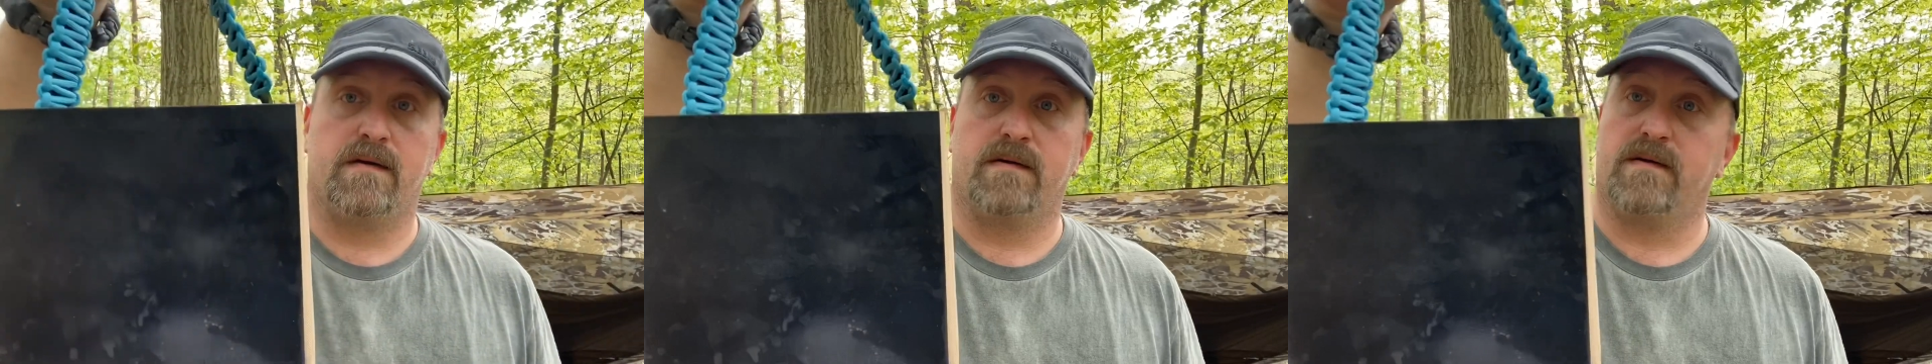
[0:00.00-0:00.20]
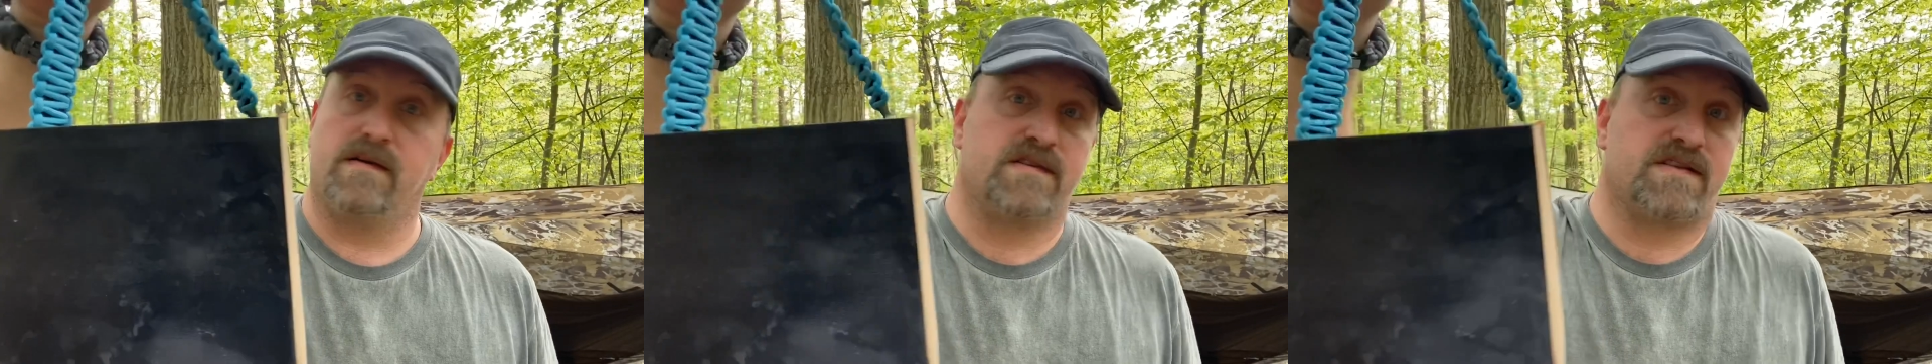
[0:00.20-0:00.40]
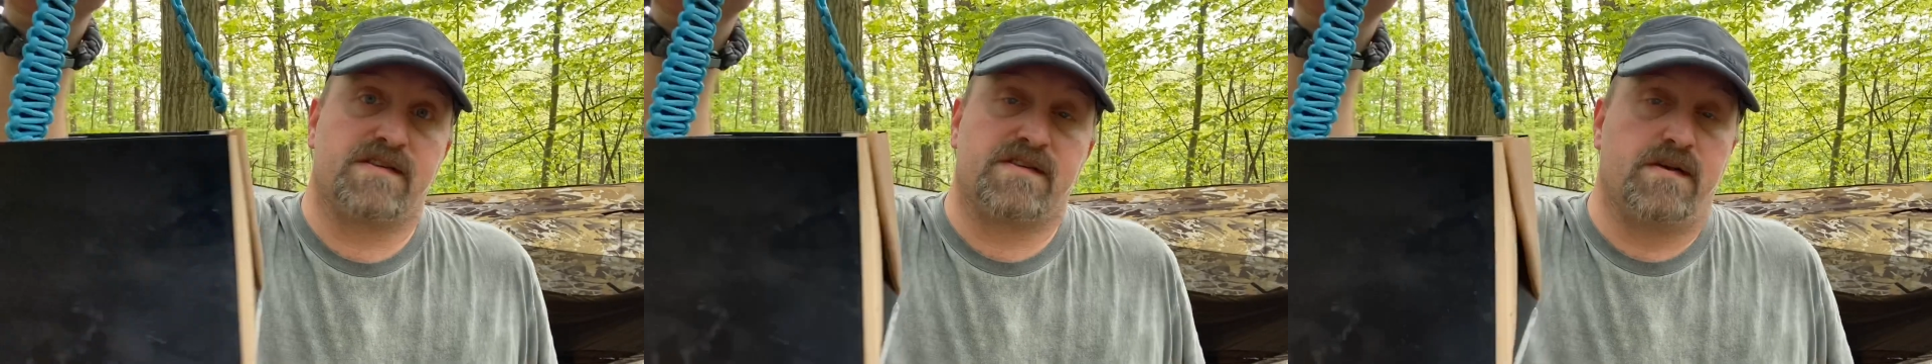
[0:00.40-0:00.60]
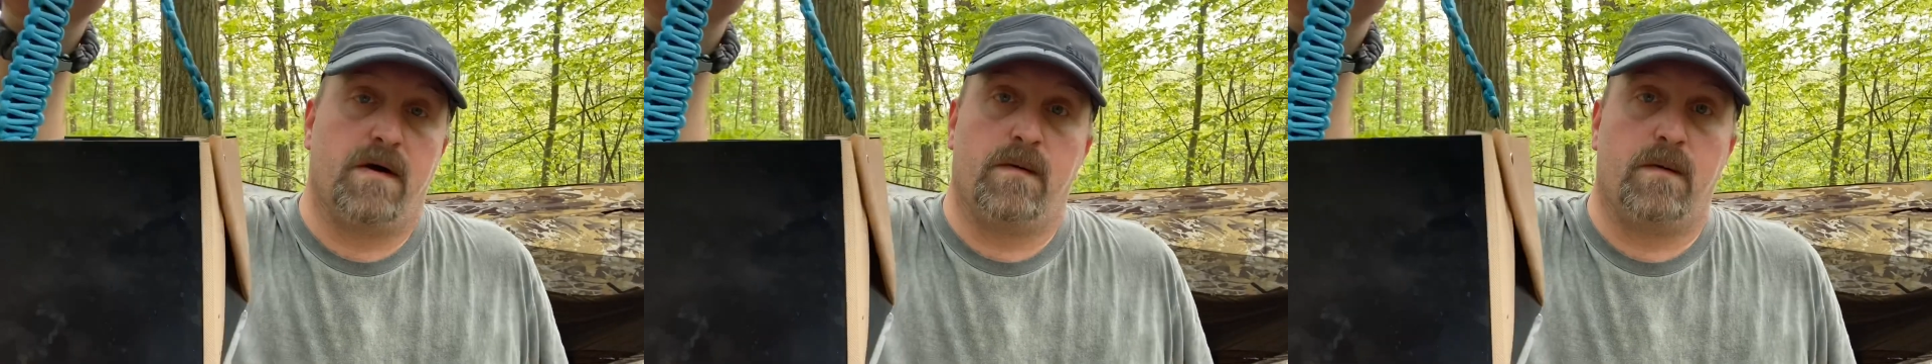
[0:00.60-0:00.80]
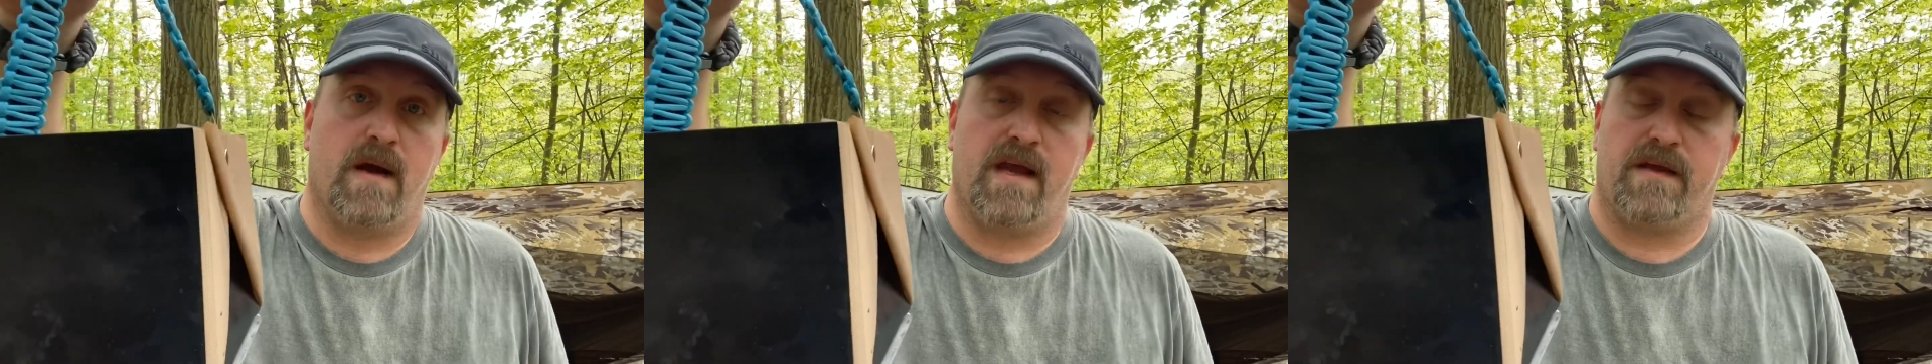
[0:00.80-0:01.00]
There's just no
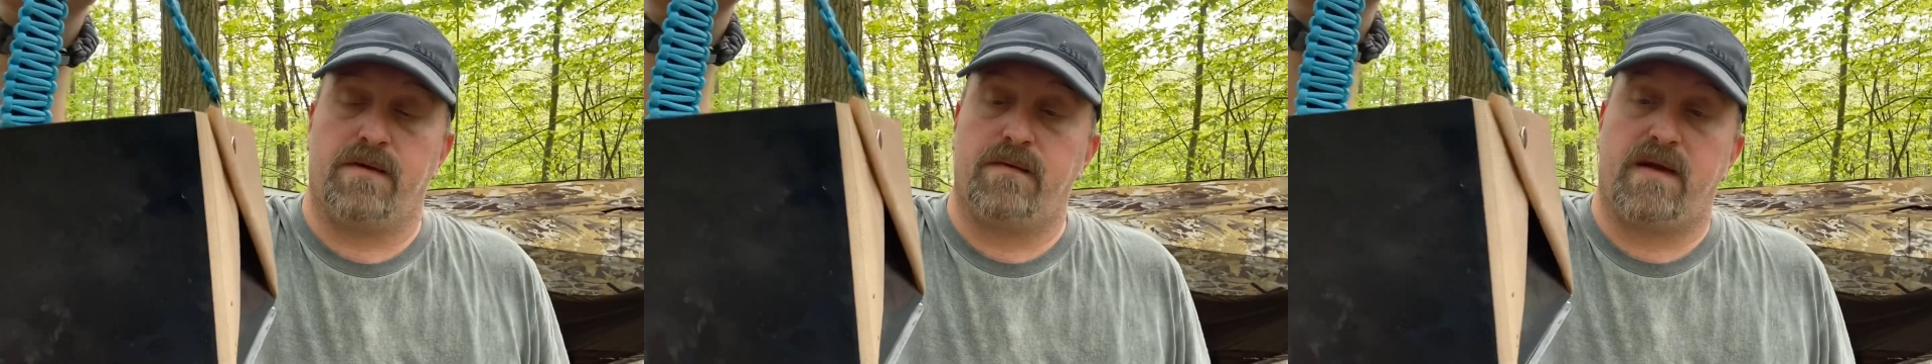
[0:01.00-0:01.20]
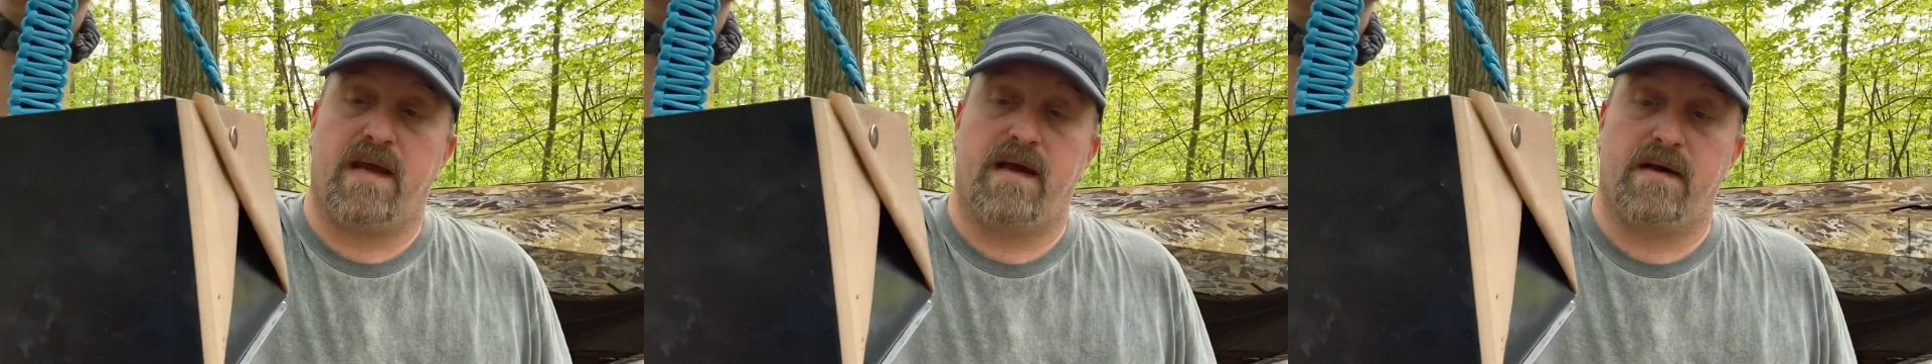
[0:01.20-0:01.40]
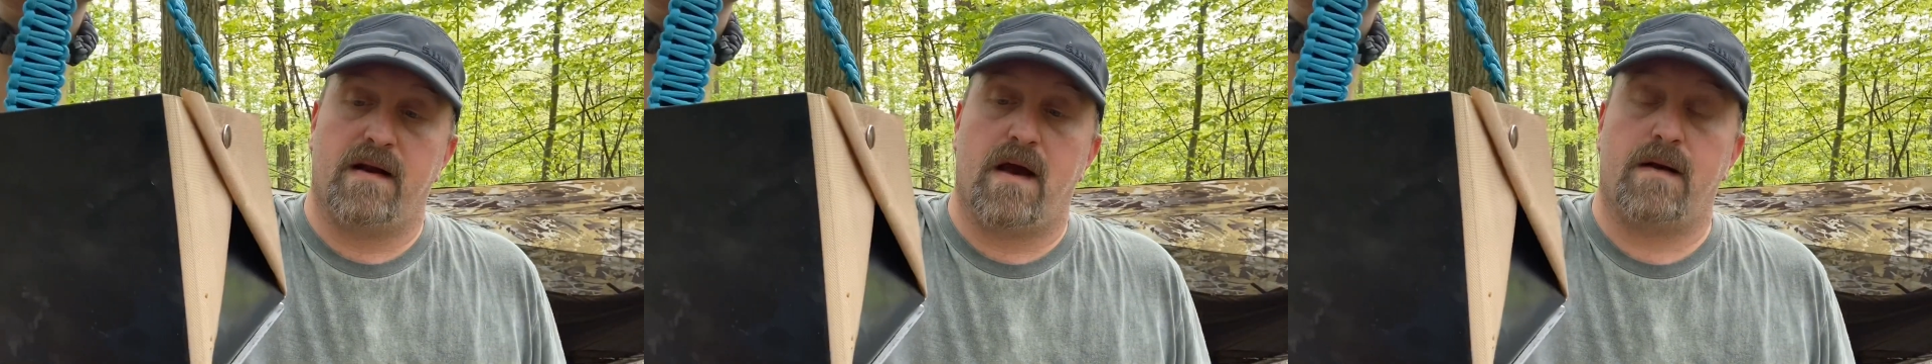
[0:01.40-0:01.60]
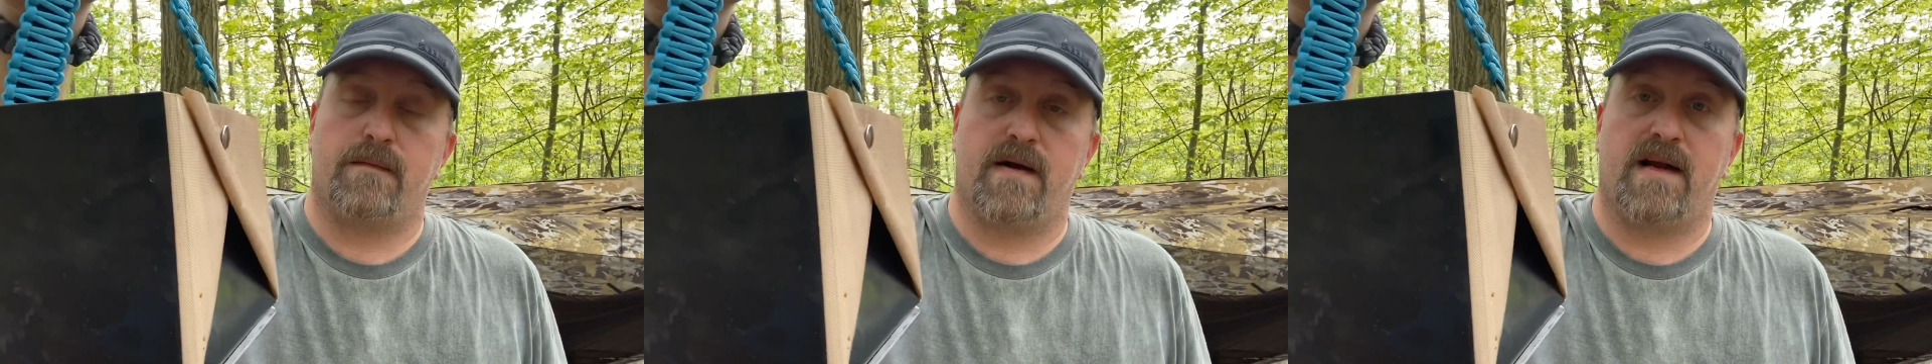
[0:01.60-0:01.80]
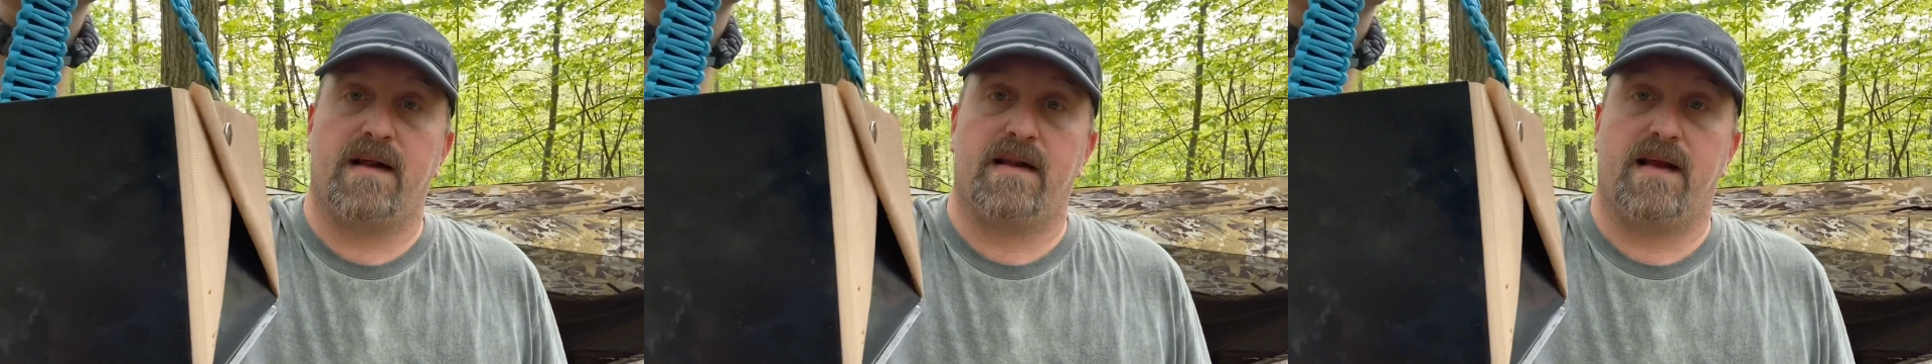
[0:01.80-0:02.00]
way. You cannot
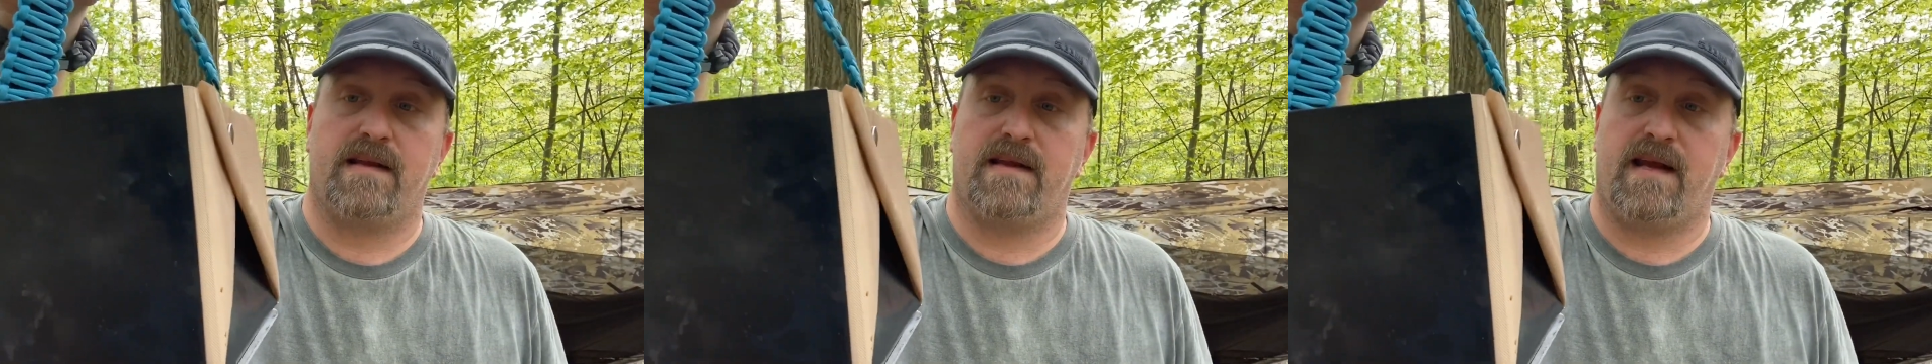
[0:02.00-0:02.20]
regulate